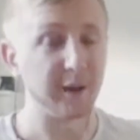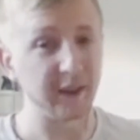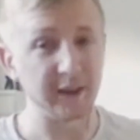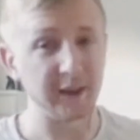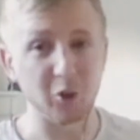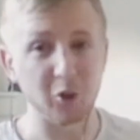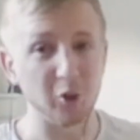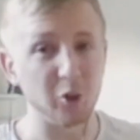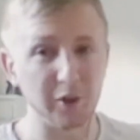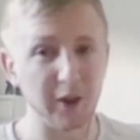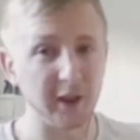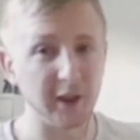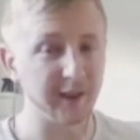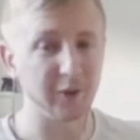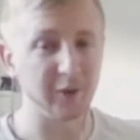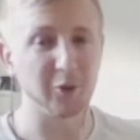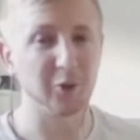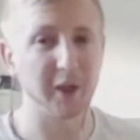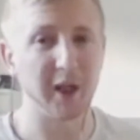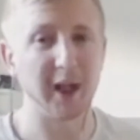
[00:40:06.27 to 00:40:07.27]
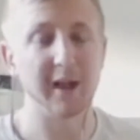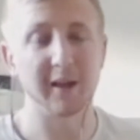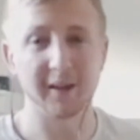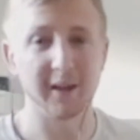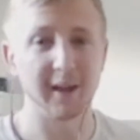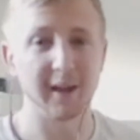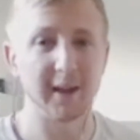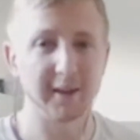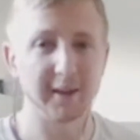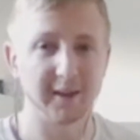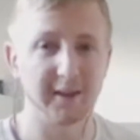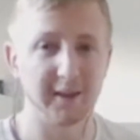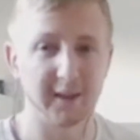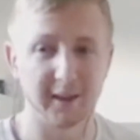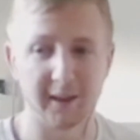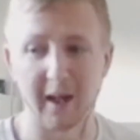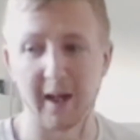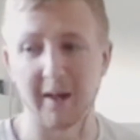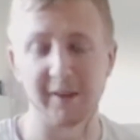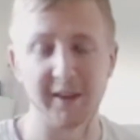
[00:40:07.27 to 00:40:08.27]
It's already all co- connecting
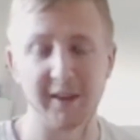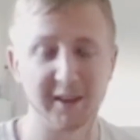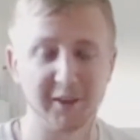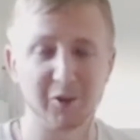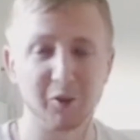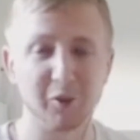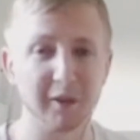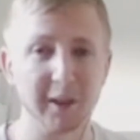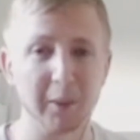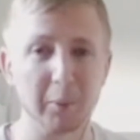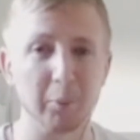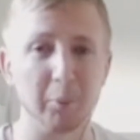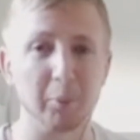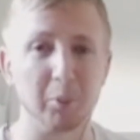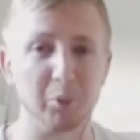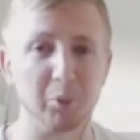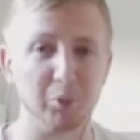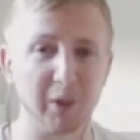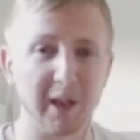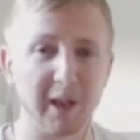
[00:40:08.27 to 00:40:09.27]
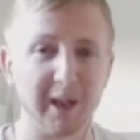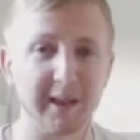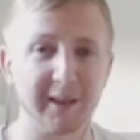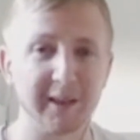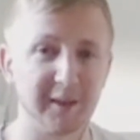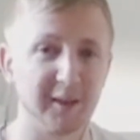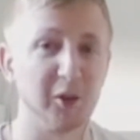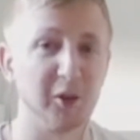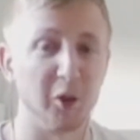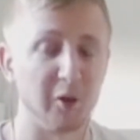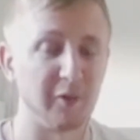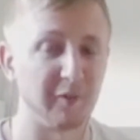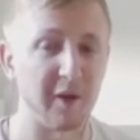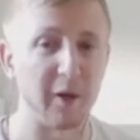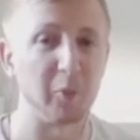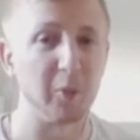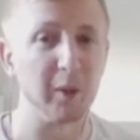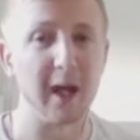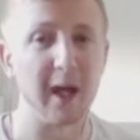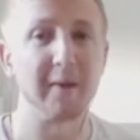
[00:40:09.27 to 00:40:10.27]
together. This is already brilliant stuff,
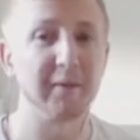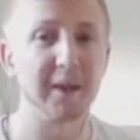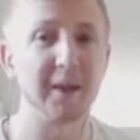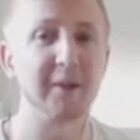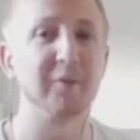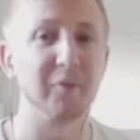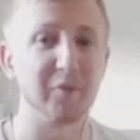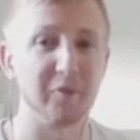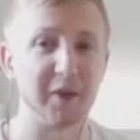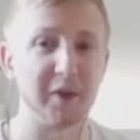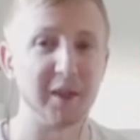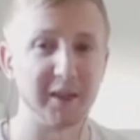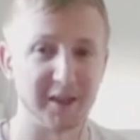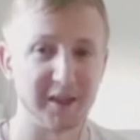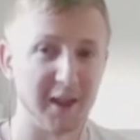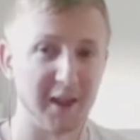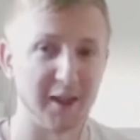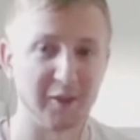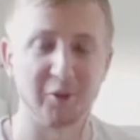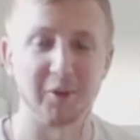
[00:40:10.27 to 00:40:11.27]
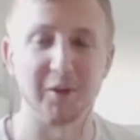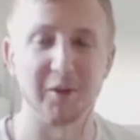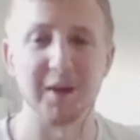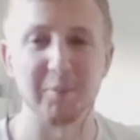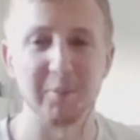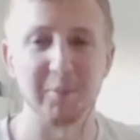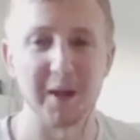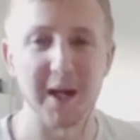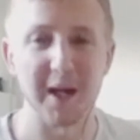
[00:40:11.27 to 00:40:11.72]
and we haven't even finished the acronym